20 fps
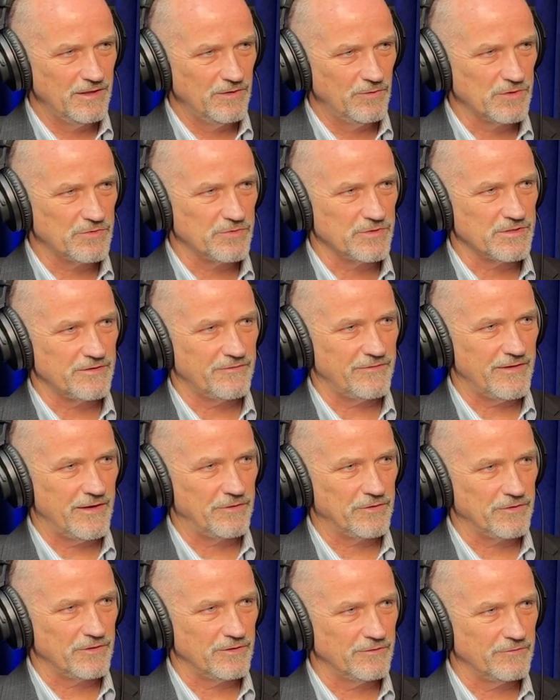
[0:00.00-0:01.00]
which was the
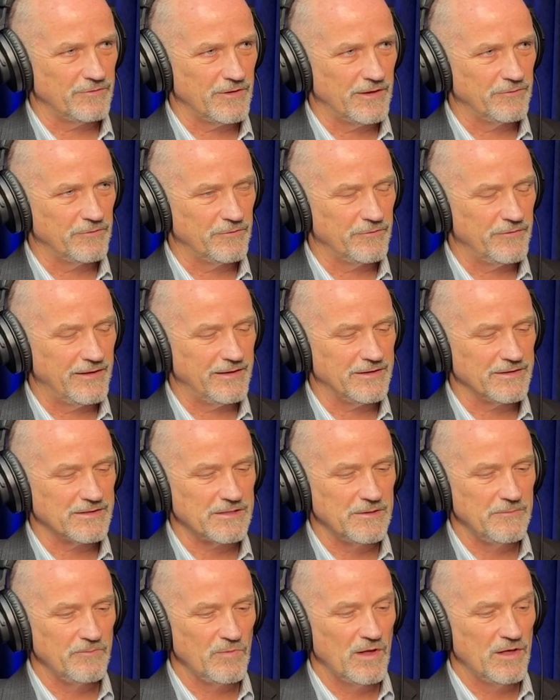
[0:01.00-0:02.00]
founder of Red Roof Inns.